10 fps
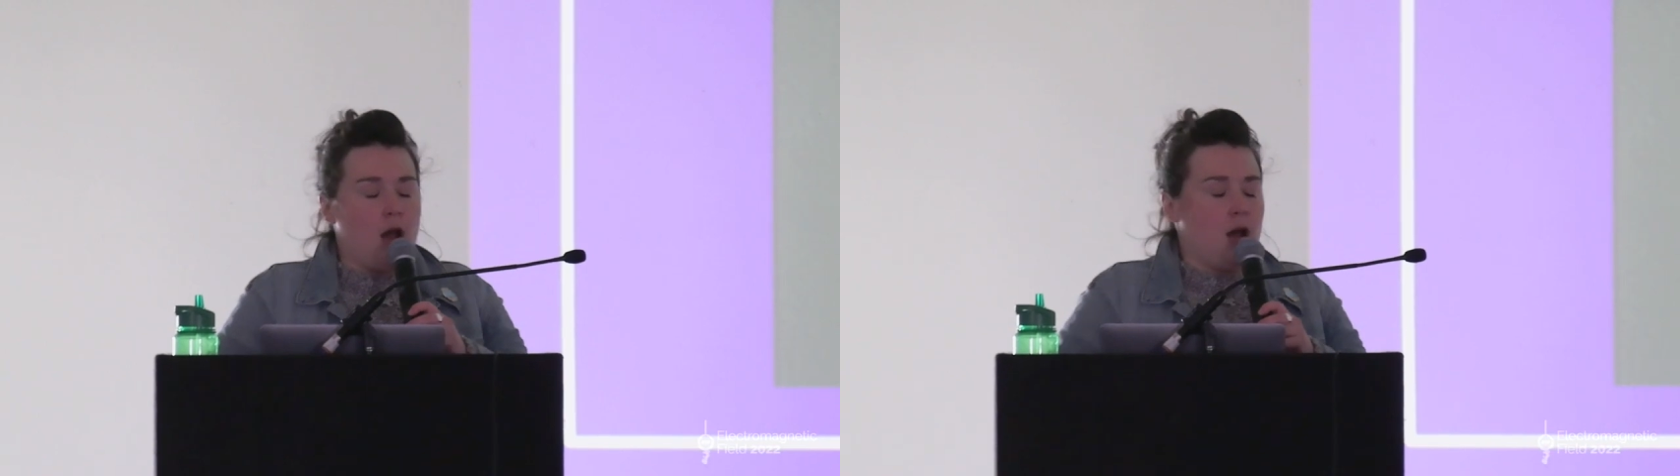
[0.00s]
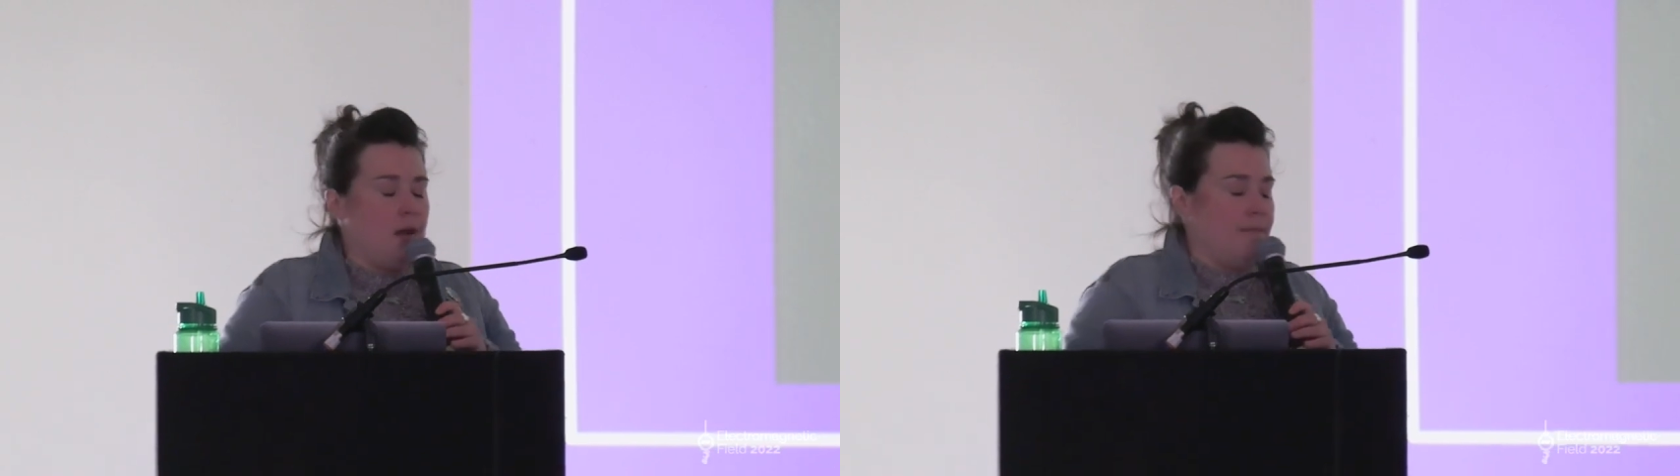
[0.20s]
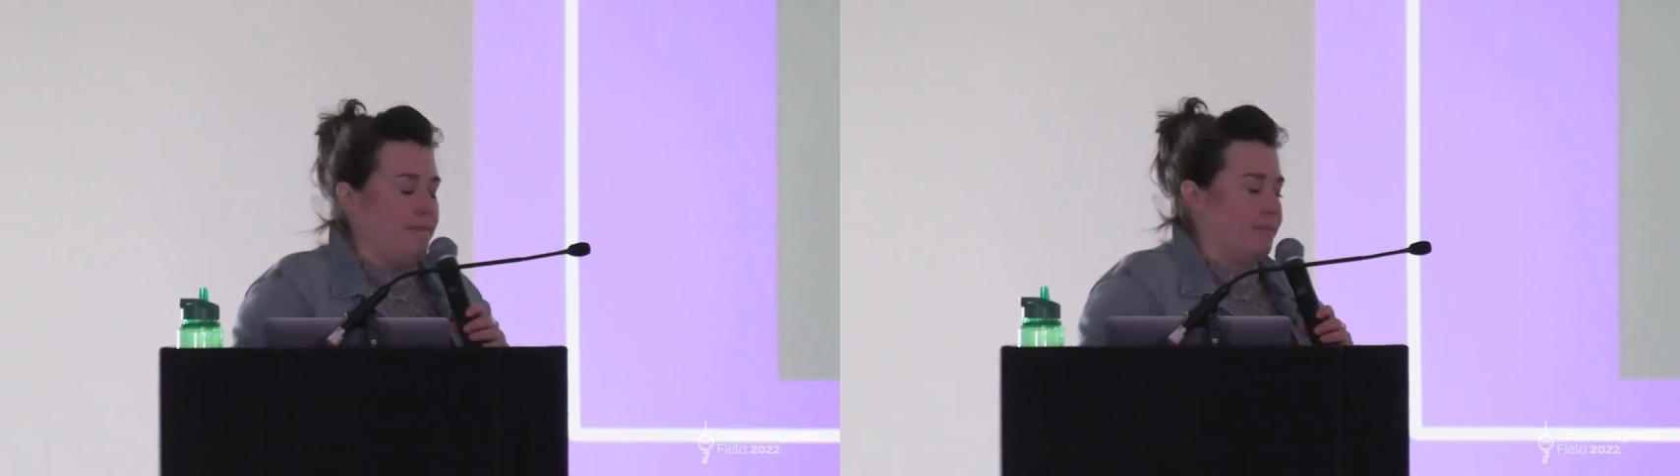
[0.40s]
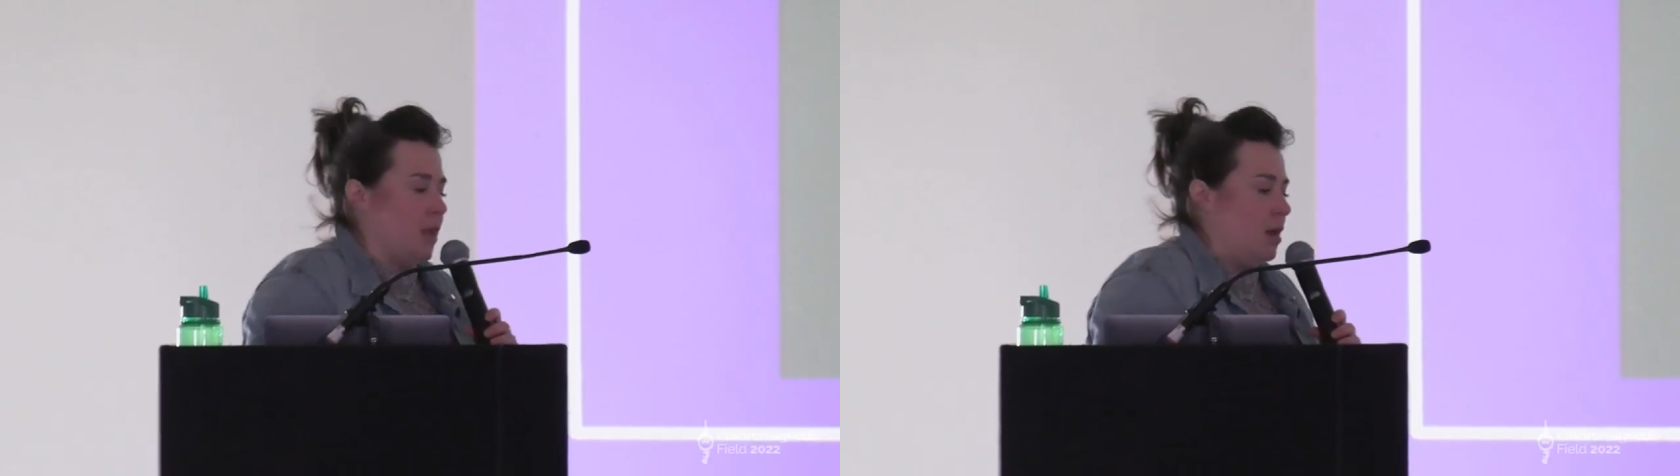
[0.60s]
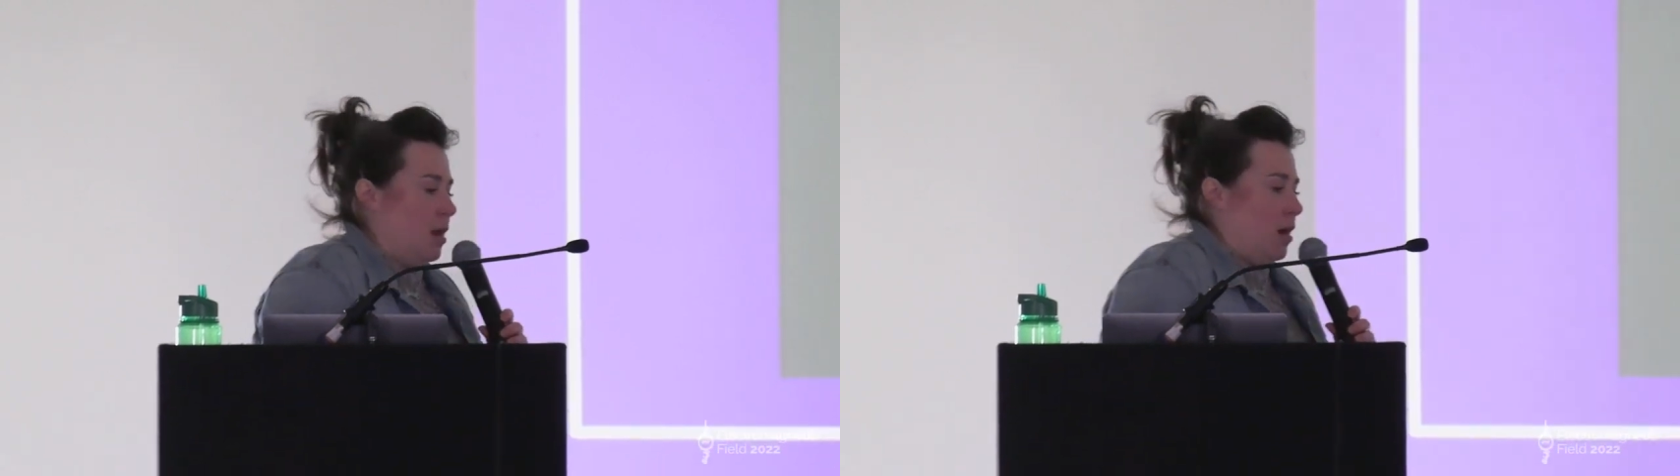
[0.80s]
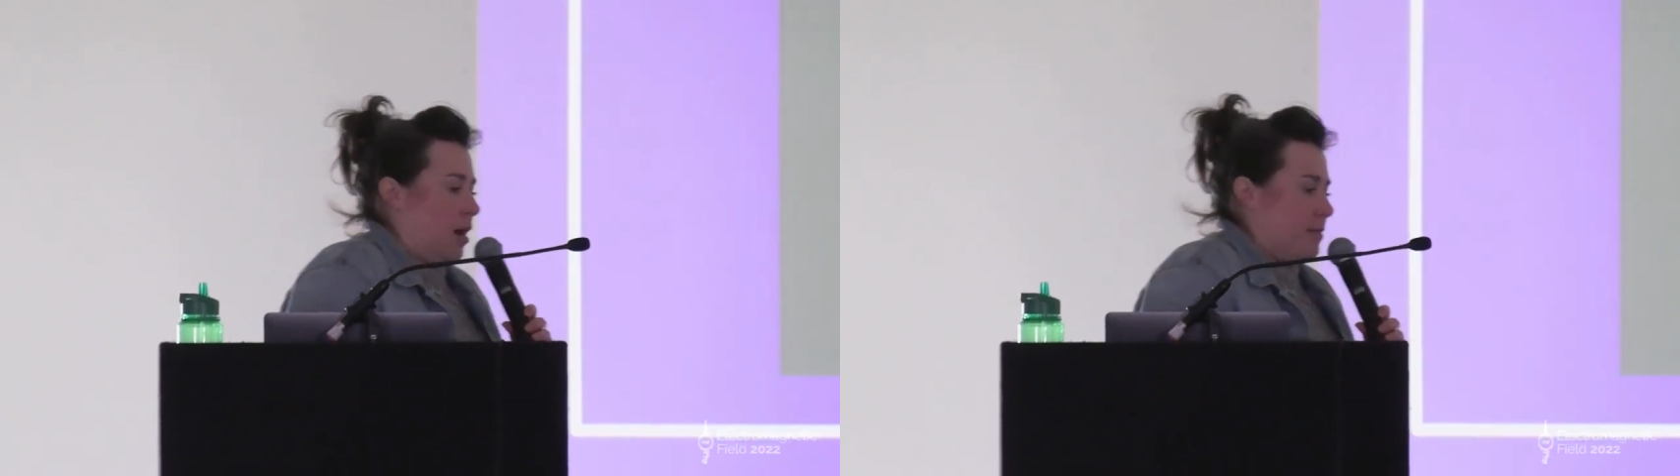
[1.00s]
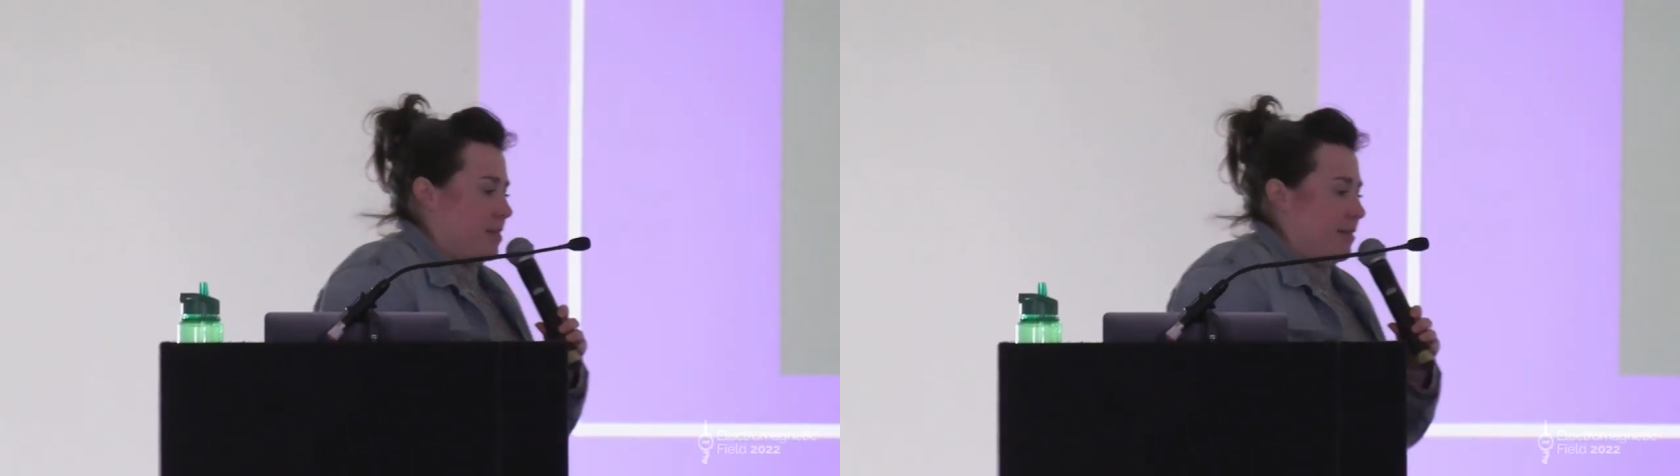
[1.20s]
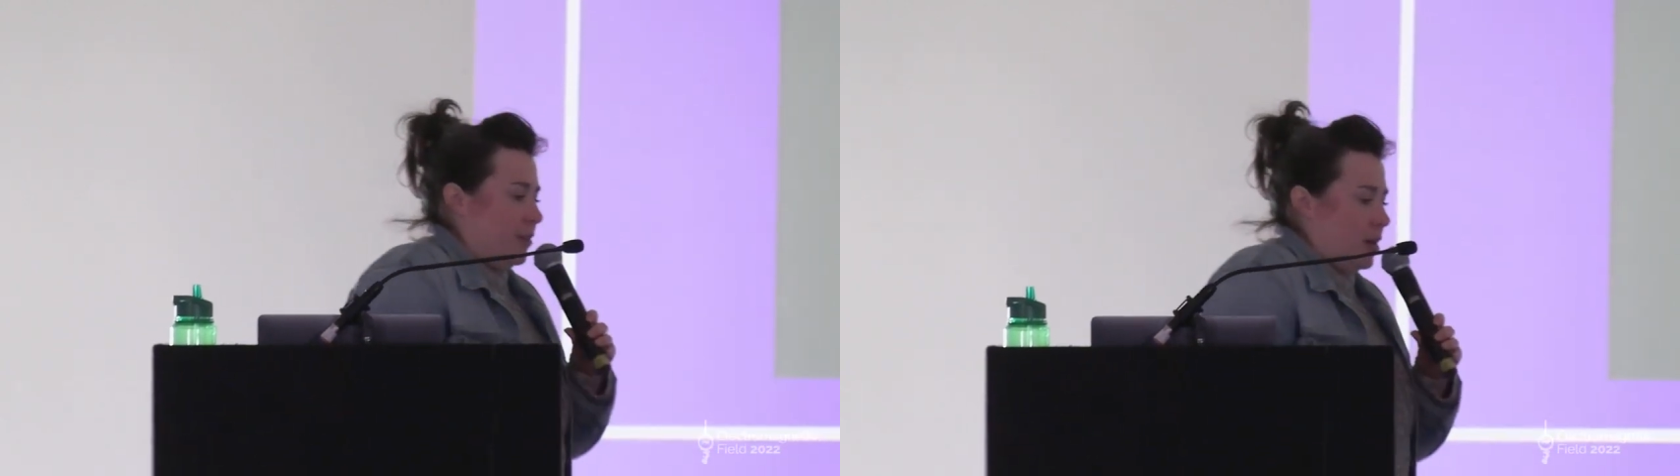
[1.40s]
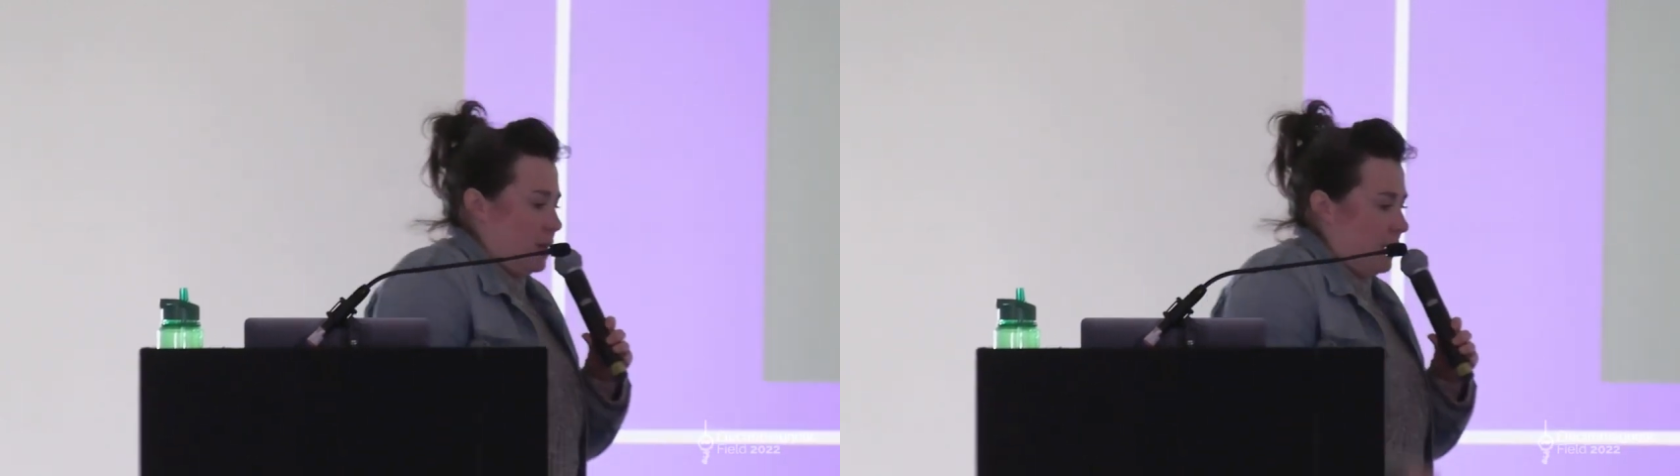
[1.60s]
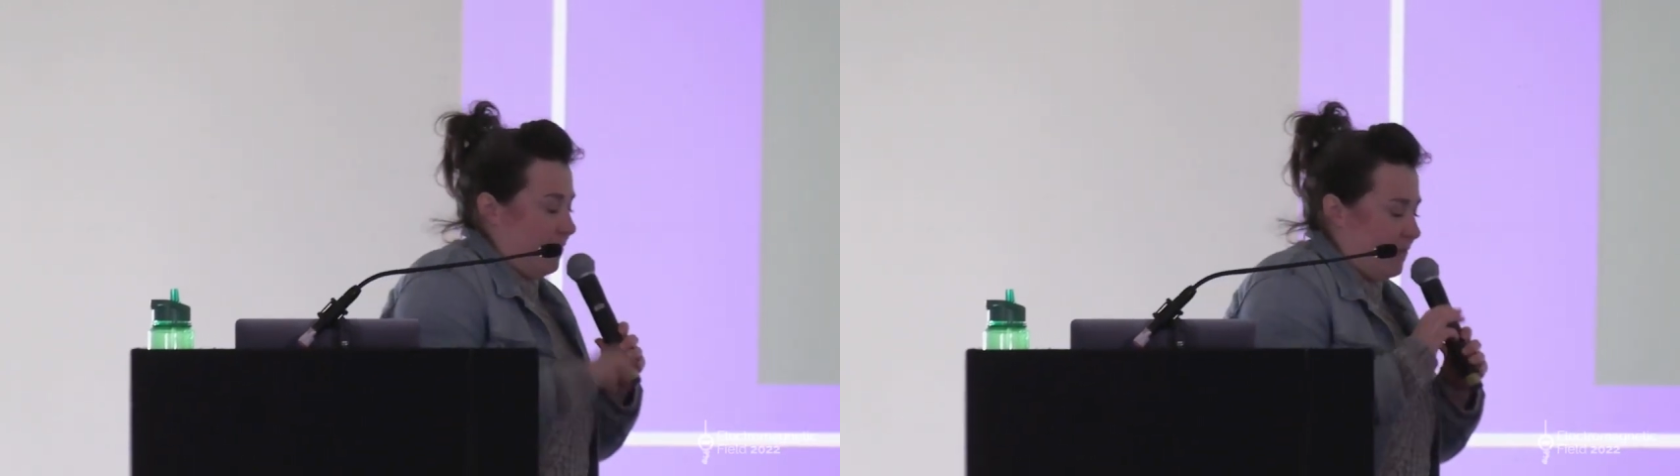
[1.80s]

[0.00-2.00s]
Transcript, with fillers: Um, I'm never going to